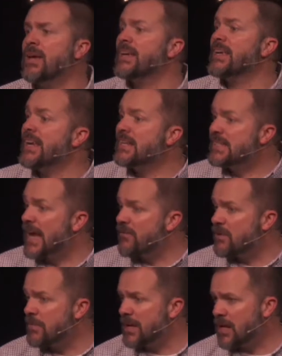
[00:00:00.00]
King
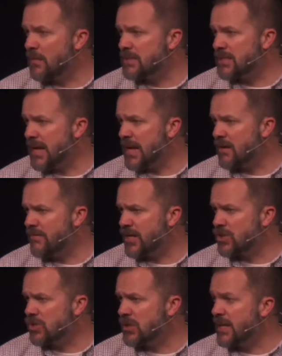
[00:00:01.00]
David becomes king
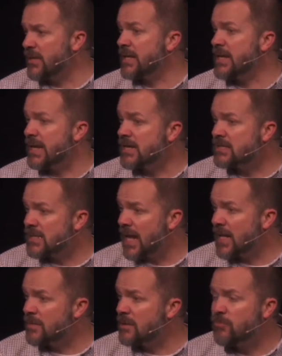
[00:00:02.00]
eventually, and then King
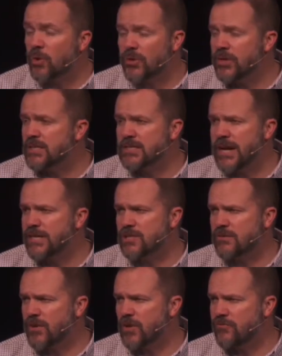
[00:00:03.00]
Solomon. Both of these guys
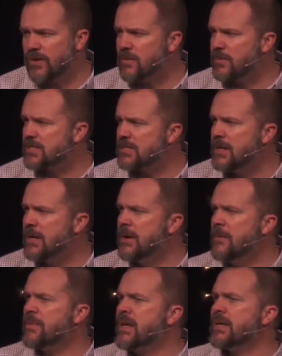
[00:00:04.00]
are very famous.
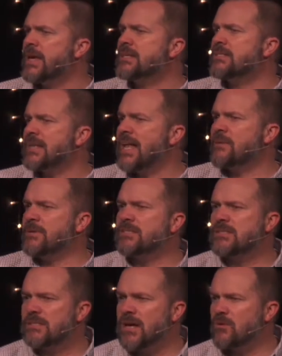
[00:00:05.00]
King
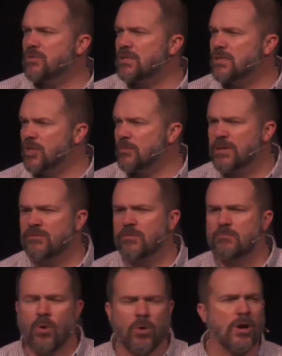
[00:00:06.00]
Solomon's son was a little bit of a
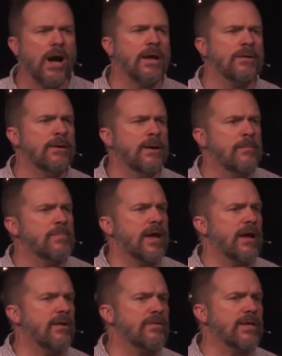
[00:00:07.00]
moron,
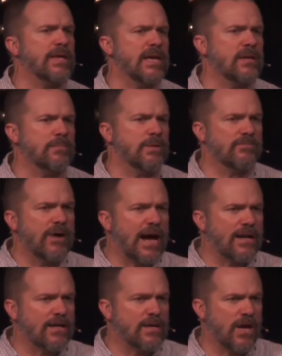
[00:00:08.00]
and the kingdom
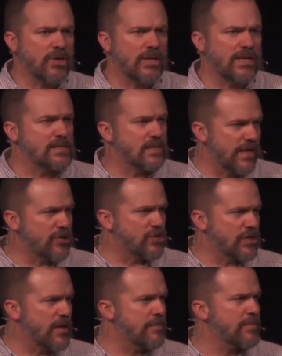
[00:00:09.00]
divided under his
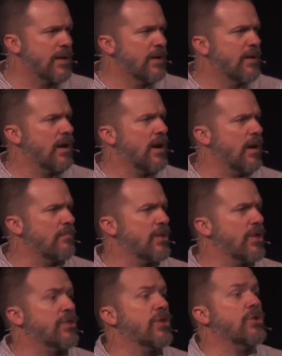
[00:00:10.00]
leadership.
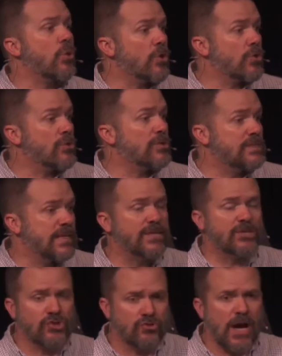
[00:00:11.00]
The northern
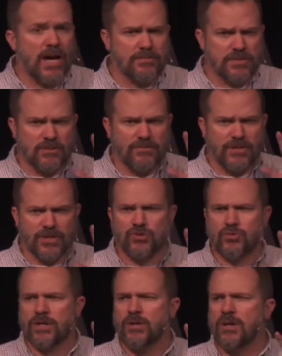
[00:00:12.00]
10 tribes of
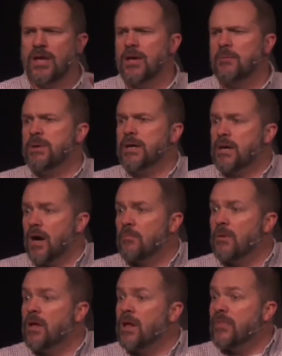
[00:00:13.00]
Israel
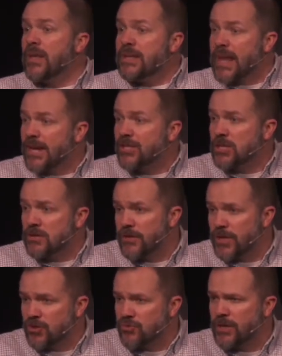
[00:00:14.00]
become the nation of
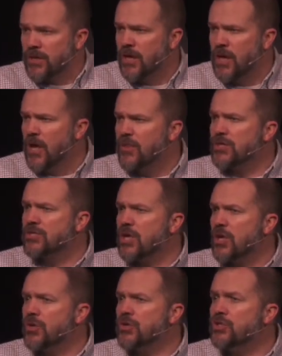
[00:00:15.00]
Israel. The
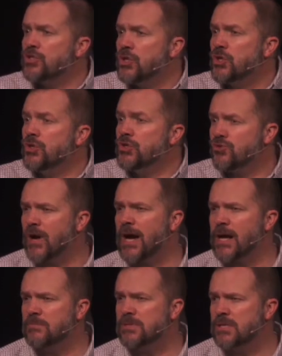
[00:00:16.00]
southern 2
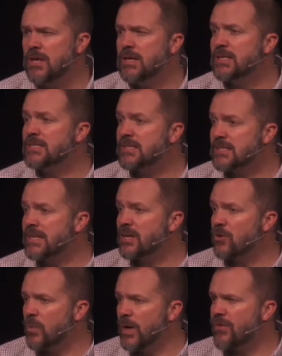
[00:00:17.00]
tribes
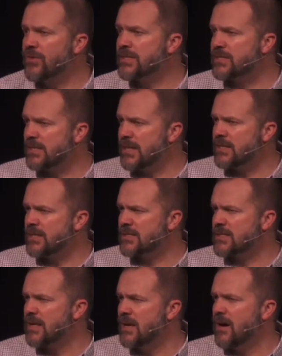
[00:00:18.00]
stick with
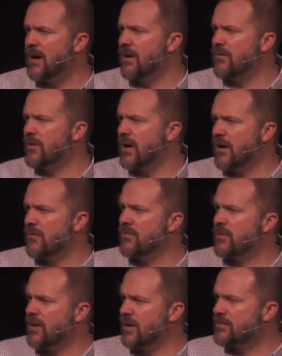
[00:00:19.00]
descendants
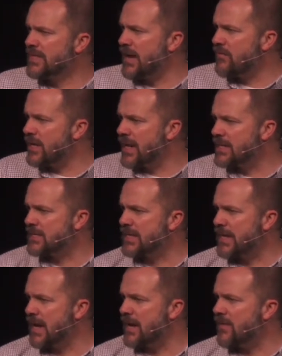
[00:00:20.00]
of David as a
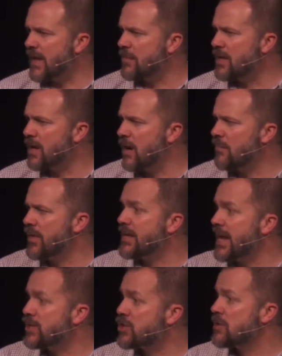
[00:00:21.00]
king, and they become the
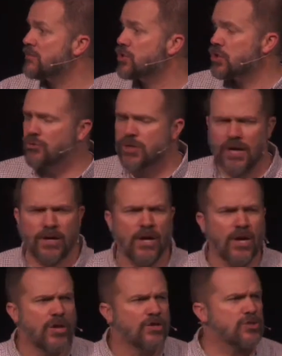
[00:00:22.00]
nation of Judah.
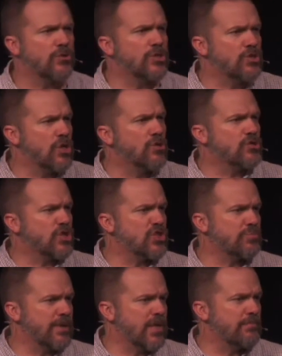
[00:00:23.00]
So the Jews are
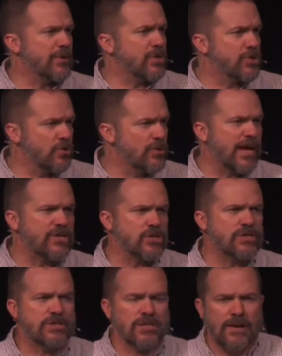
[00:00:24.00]
split up into 2
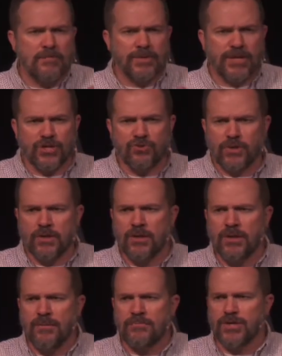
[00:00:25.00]
nations,
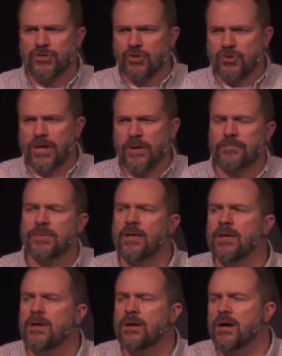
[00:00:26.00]
Israel and Judah.
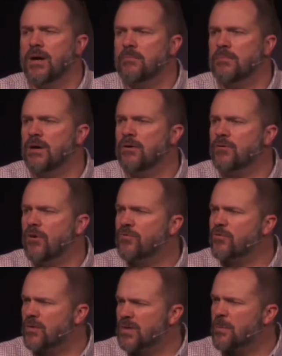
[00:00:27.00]
A
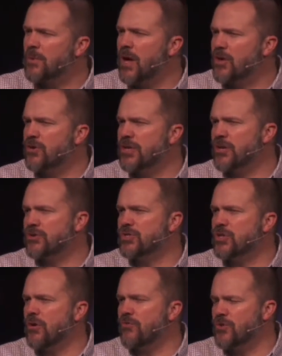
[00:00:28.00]

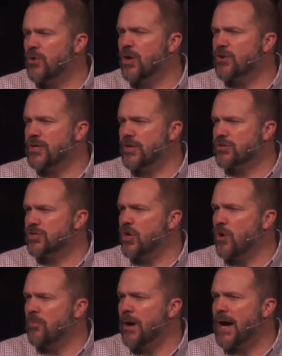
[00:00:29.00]
few hundred years
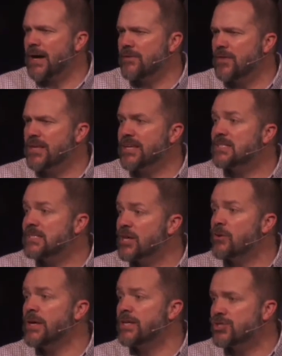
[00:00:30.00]
go by, and then the
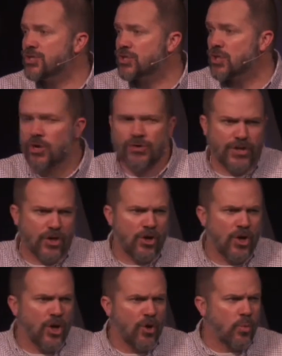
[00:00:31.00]
Assyrians start their
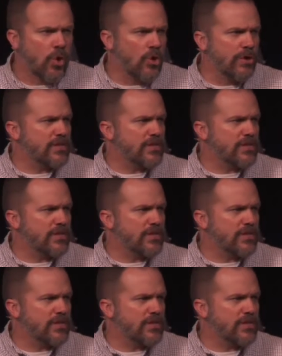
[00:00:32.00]
world.